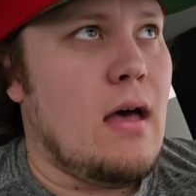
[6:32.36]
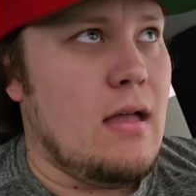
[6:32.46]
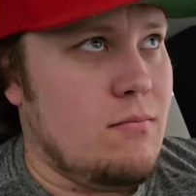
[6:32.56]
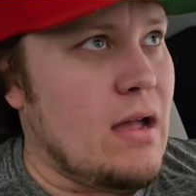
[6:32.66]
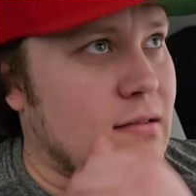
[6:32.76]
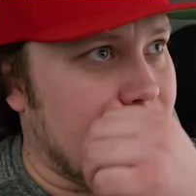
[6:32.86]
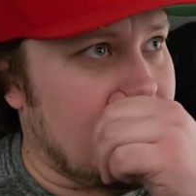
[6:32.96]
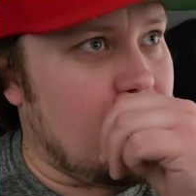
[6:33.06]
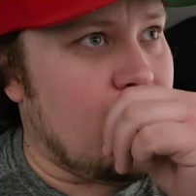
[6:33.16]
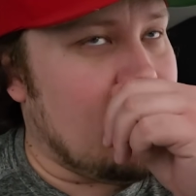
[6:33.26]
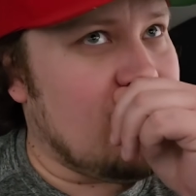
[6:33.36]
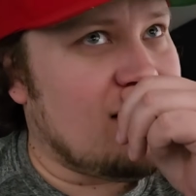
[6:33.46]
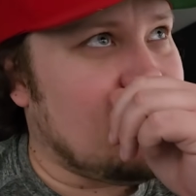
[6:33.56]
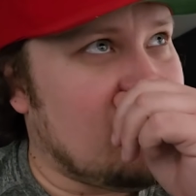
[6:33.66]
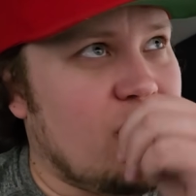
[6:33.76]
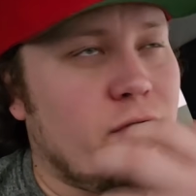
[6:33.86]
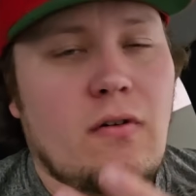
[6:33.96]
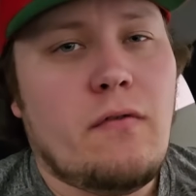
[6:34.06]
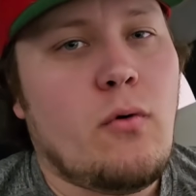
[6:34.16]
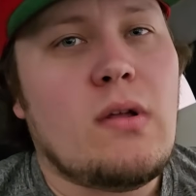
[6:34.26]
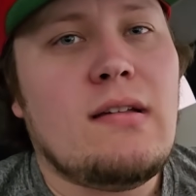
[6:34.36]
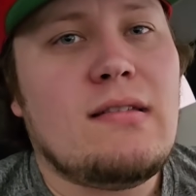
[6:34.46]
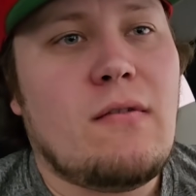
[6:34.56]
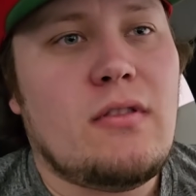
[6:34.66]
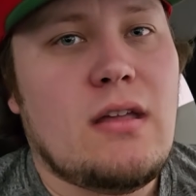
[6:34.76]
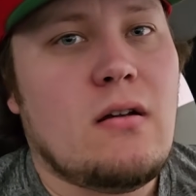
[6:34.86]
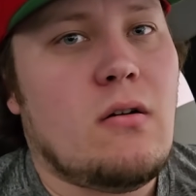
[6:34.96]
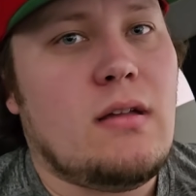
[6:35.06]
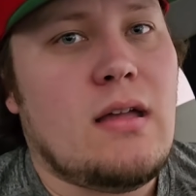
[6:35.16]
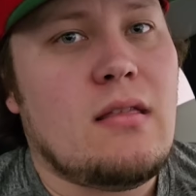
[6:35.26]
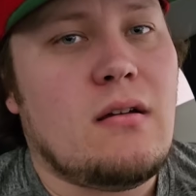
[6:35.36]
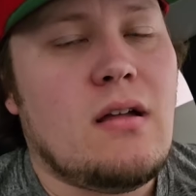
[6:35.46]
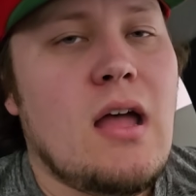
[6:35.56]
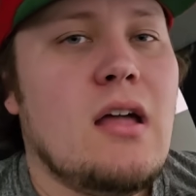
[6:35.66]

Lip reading: in Mexico. And that's just good for avoiding seventh gear altogether.